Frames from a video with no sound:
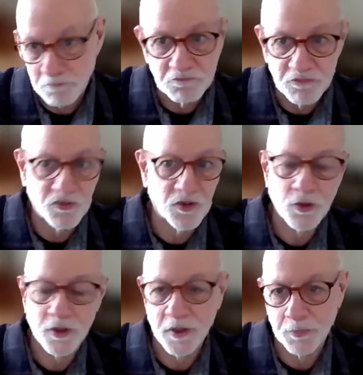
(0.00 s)
if you're
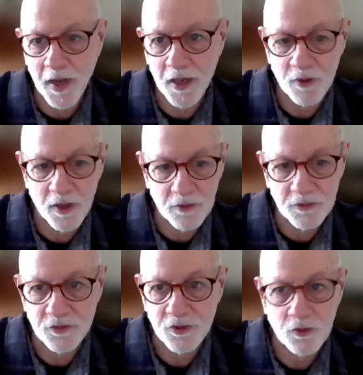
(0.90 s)
looking at background,
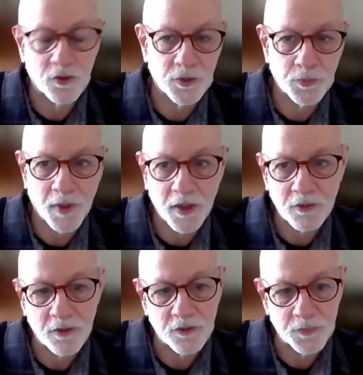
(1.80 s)
just to look at the
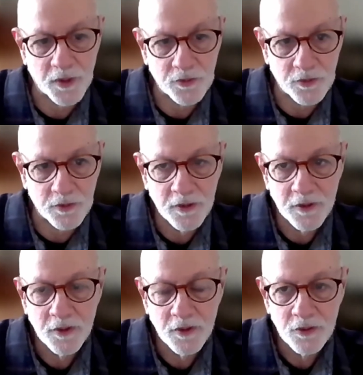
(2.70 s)
background spectrum.
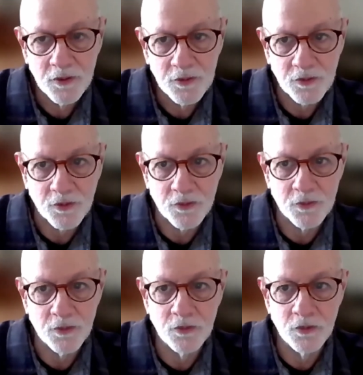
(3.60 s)
So
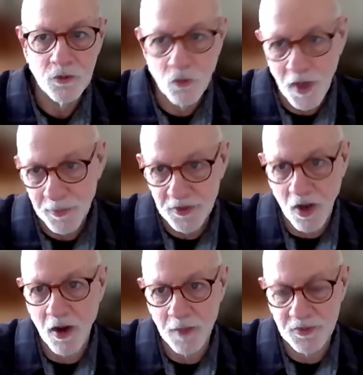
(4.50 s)
you grab a
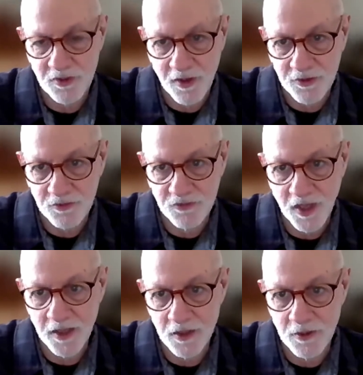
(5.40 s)
time slice of
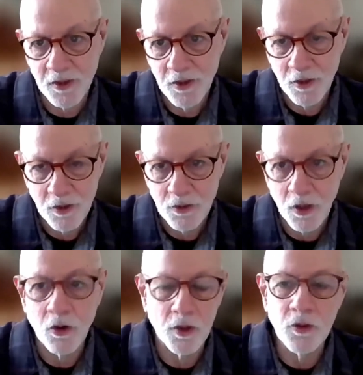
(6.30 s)
data
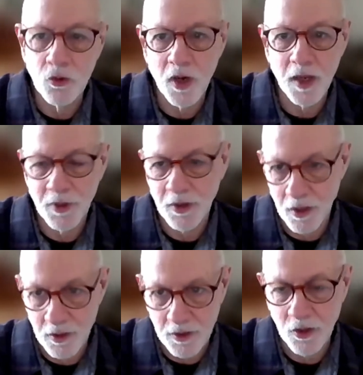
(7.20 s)
No, you grab
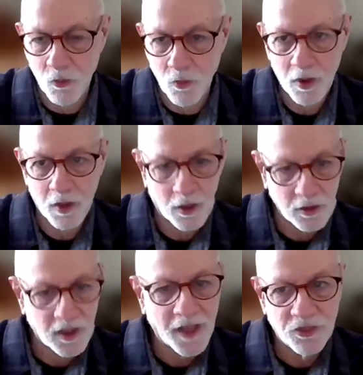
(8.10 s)
a
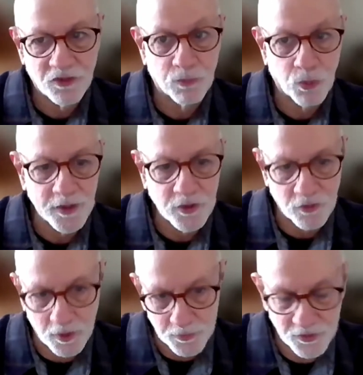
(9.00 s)
length of
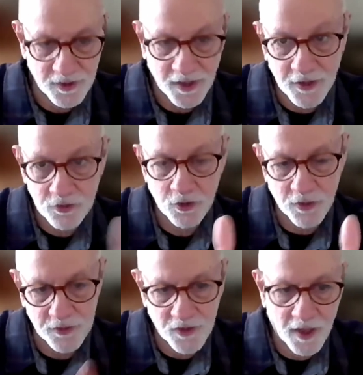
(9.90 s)
breadcrumbs and
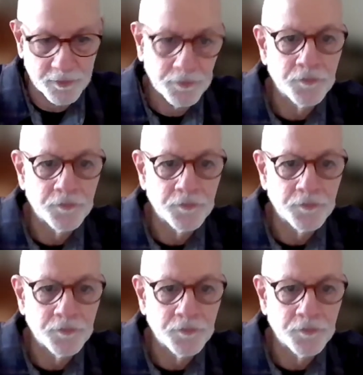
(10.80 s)
integrate that.